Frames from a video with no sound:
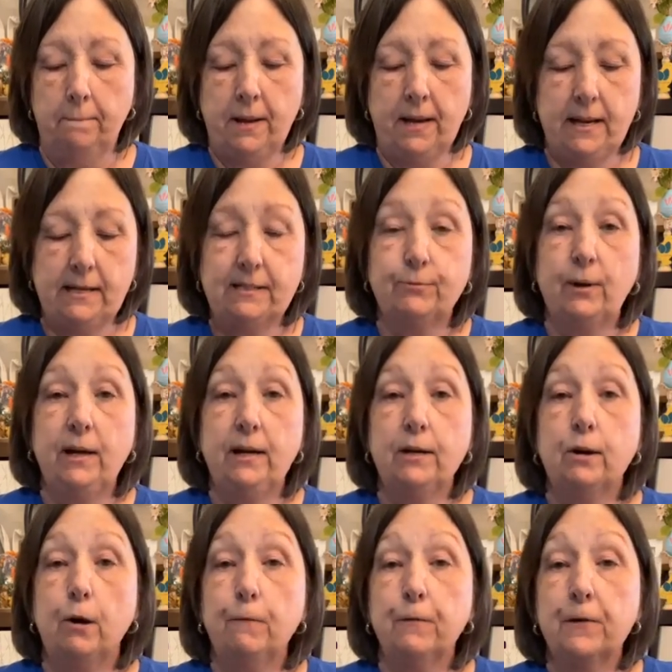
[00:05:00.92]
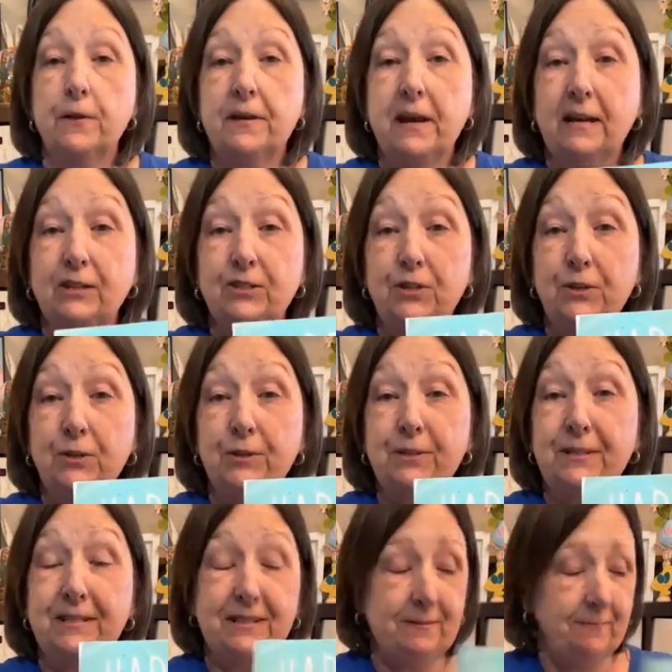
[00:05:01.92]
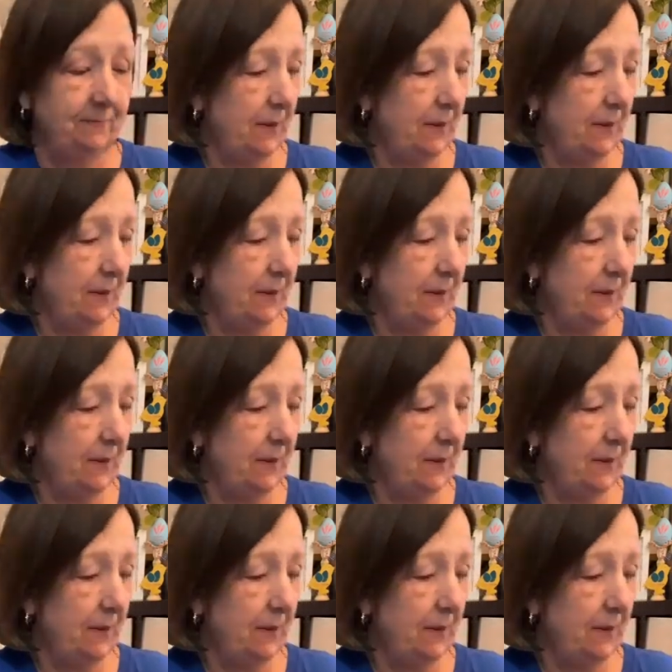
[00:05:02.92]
but it's ready to go for the next use.